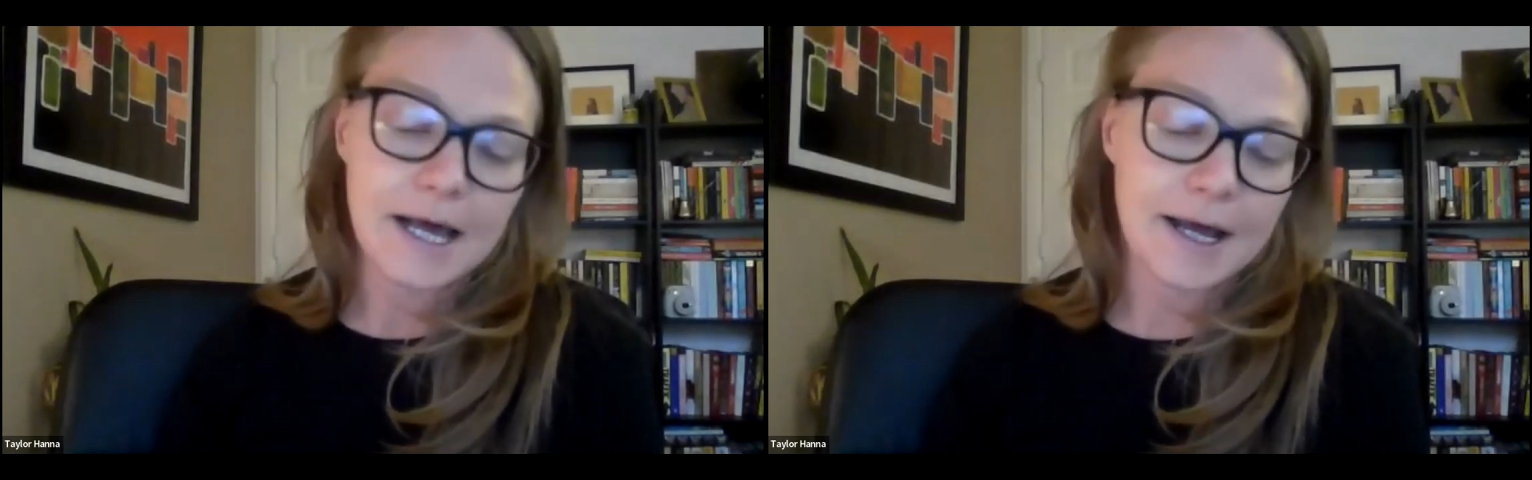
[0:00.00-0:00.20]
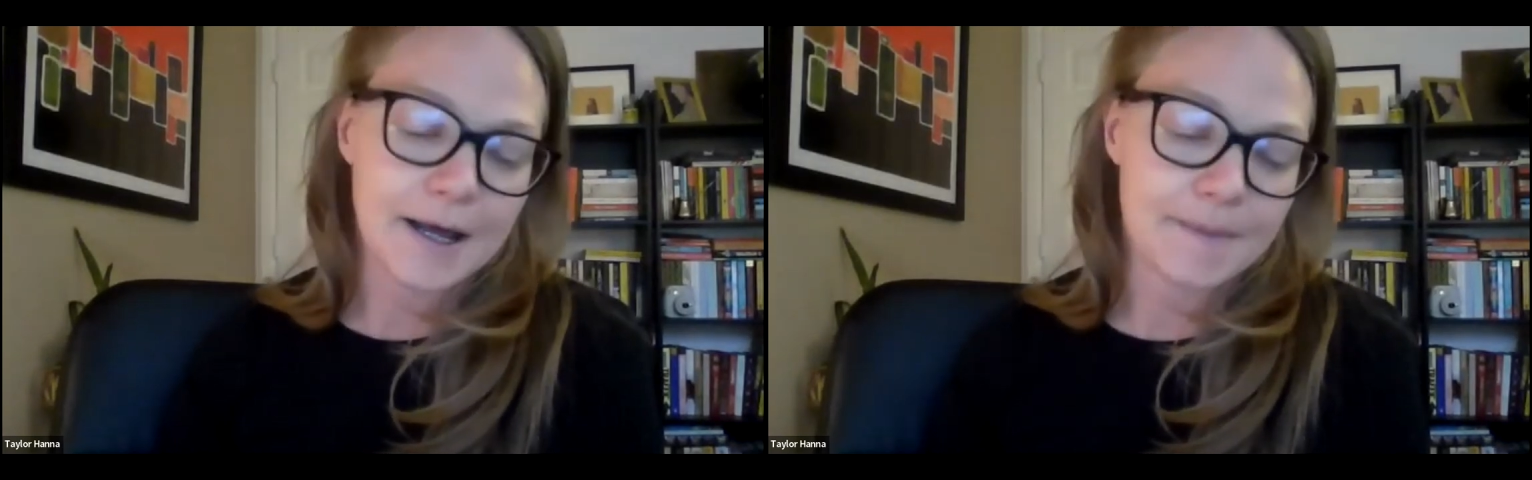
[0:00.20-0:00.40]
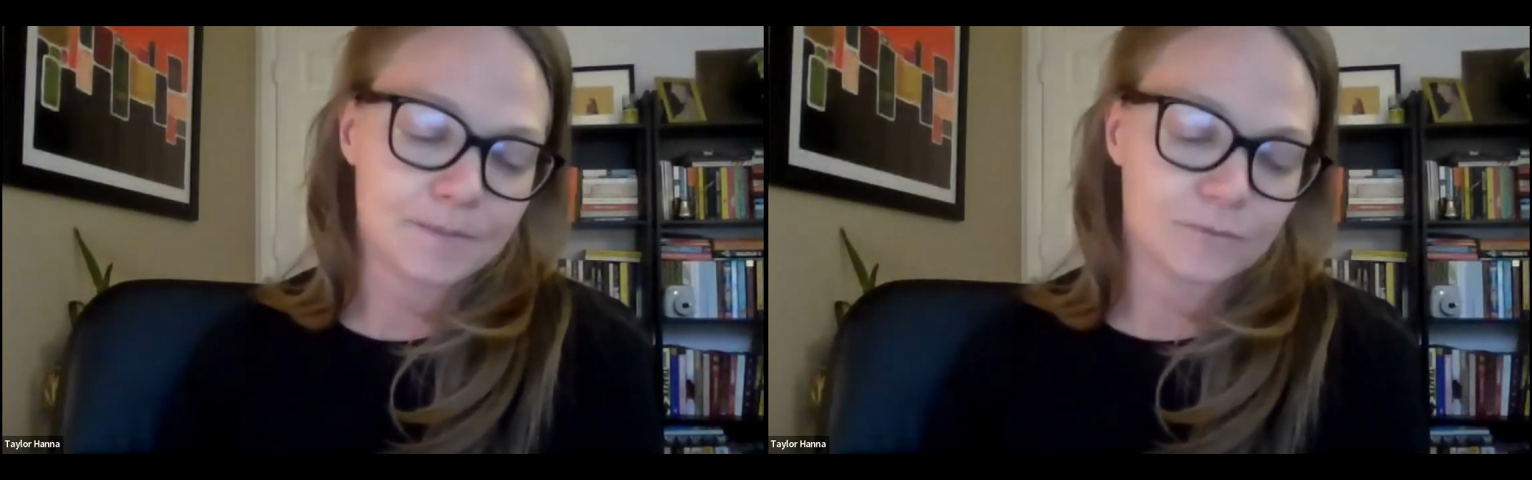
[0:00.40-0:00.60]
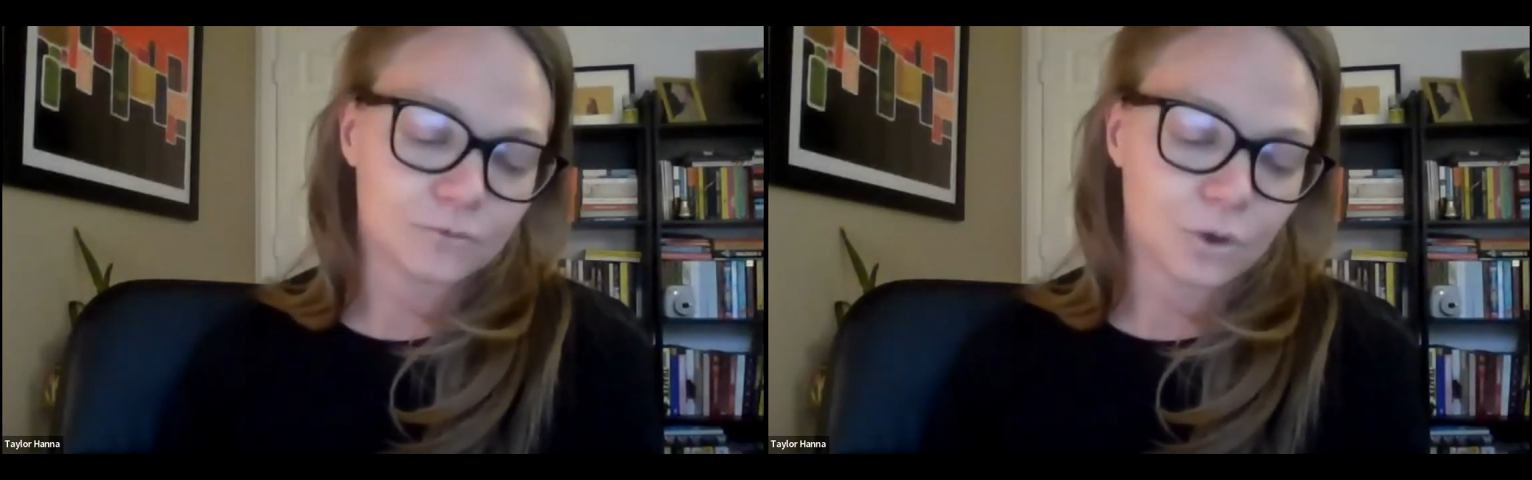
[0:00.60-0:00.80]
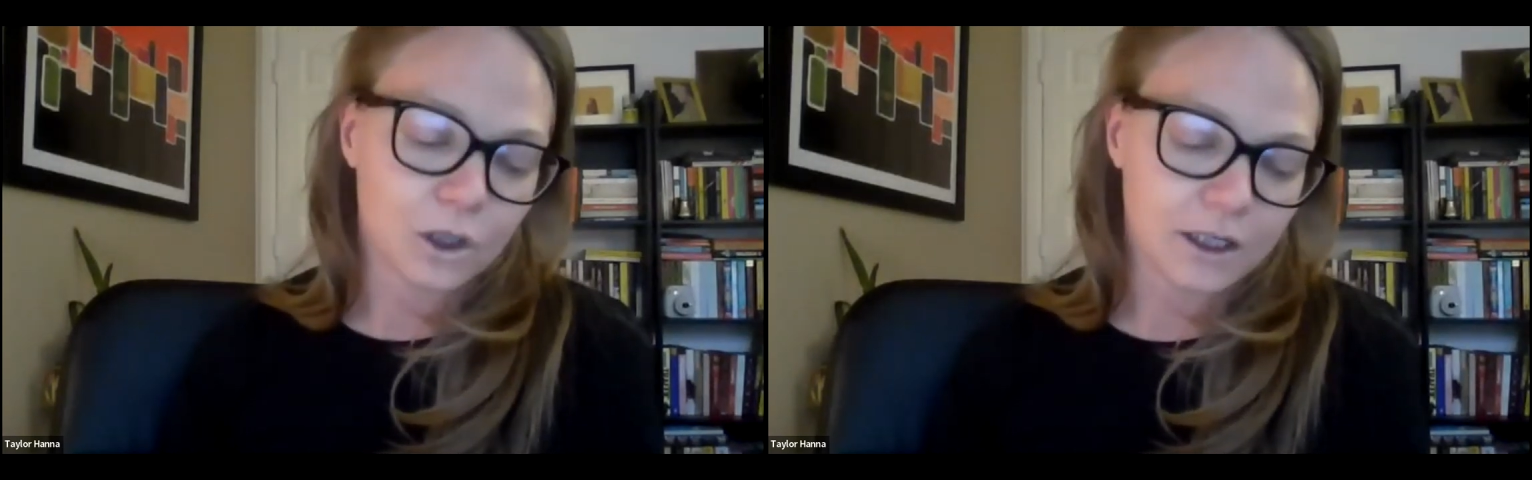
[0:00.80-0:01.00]

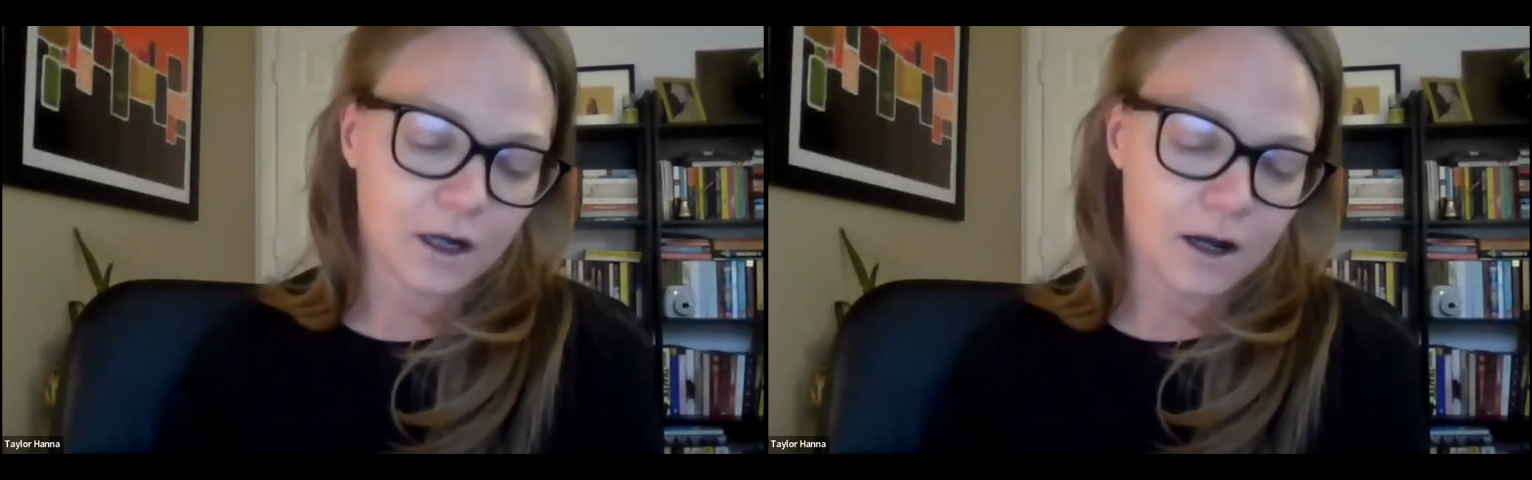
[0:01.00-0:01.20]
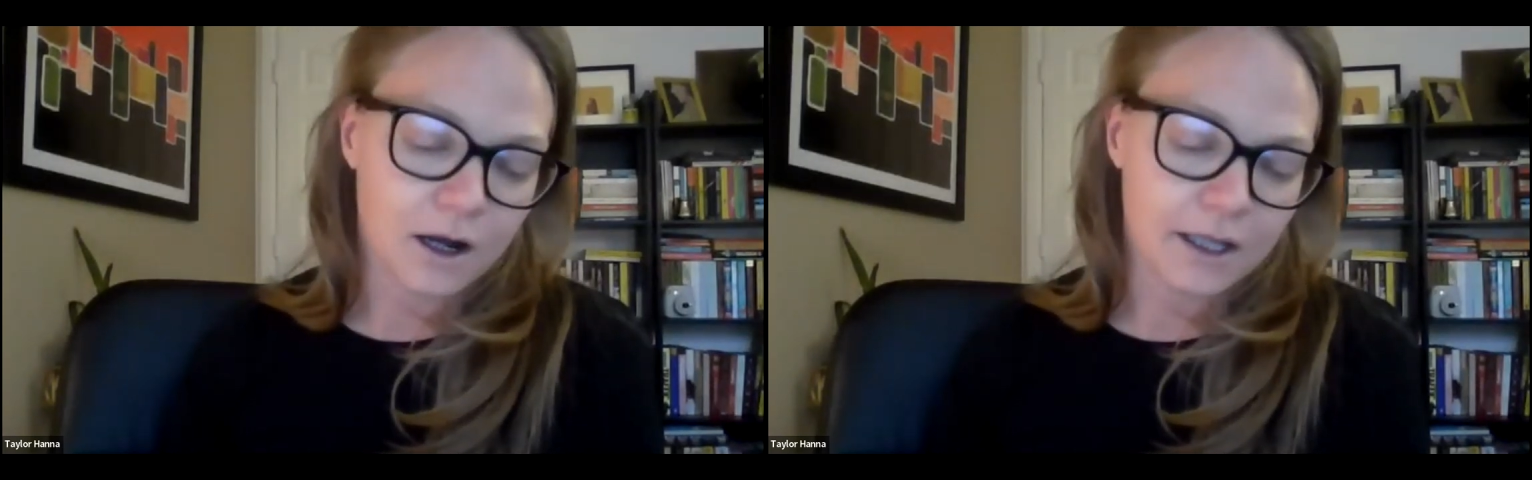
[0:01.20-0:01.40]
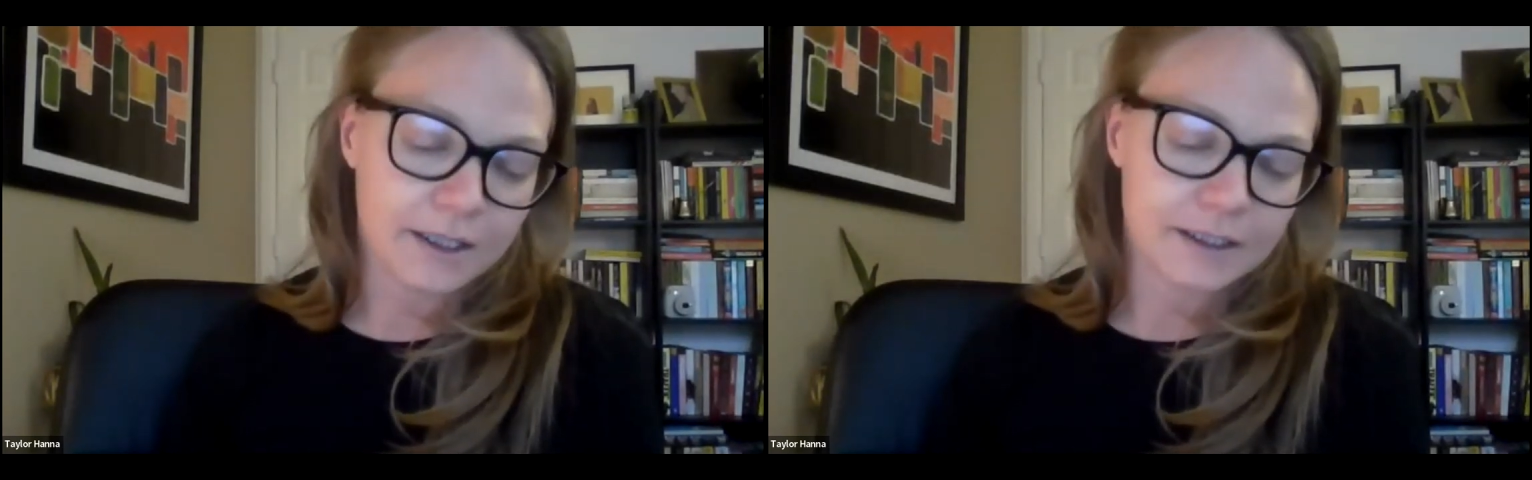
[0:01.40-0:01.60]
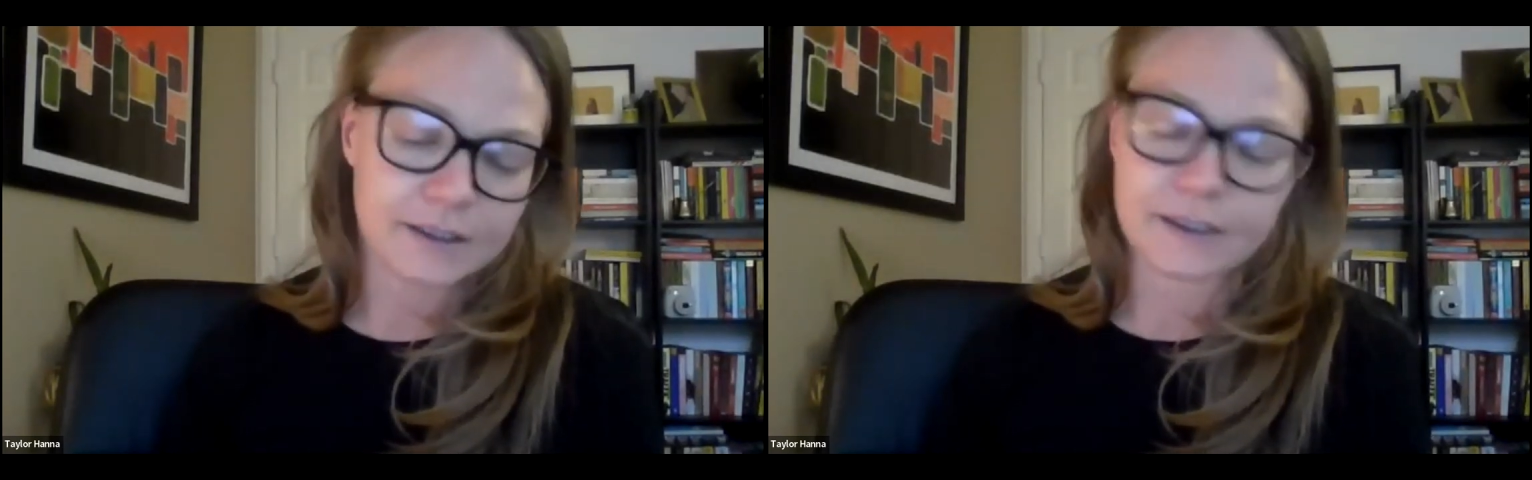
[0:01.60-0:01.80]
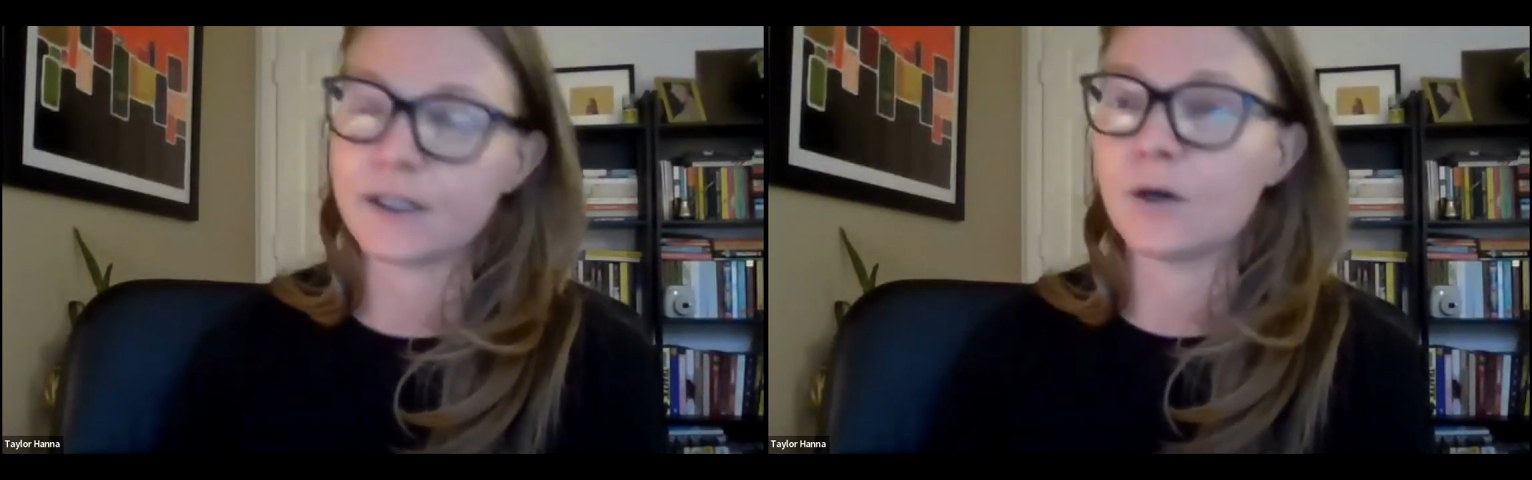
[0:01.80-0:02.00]
work on,